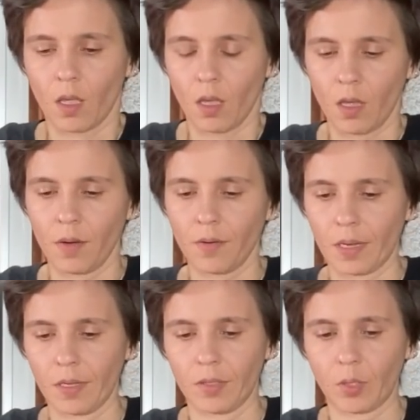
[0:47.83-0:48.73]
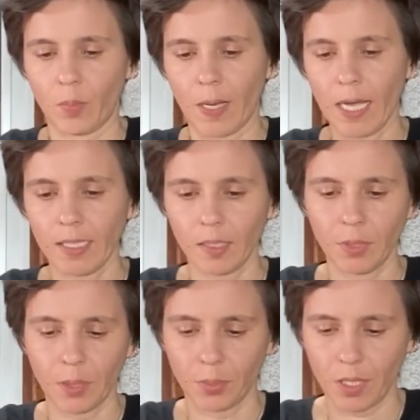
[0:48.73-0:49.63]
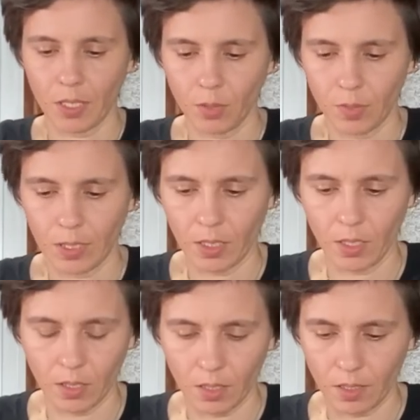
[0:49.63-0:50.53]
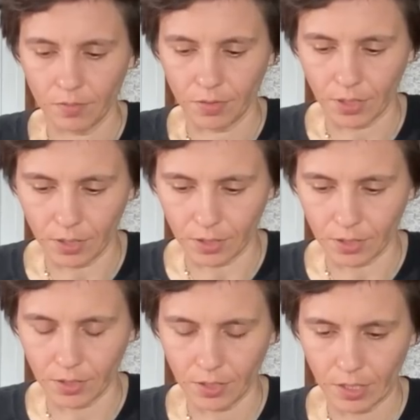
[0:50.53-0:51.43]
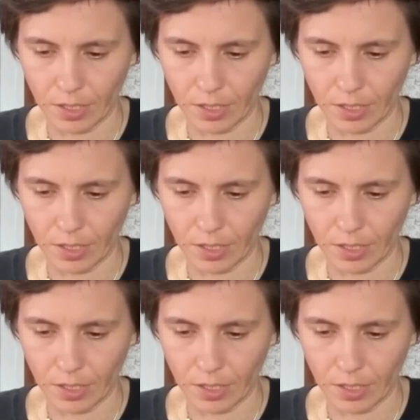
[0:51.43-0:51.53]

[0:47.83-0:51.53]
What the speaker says: All right, so possibly a brand new beginning in love here